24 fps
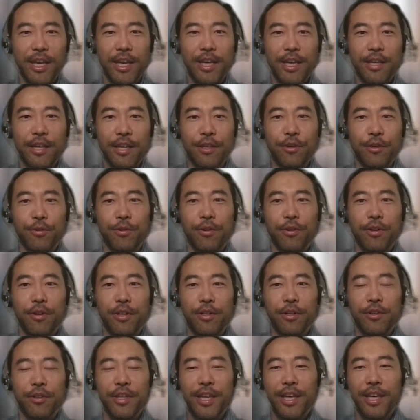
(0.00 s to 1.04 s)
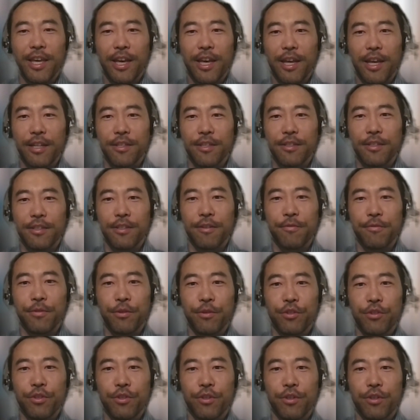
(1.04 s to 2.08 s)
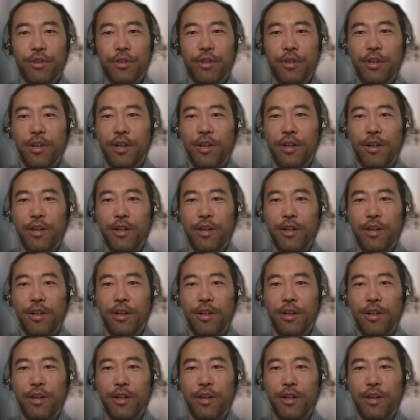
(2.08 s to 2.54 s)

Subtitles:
You're looking at the future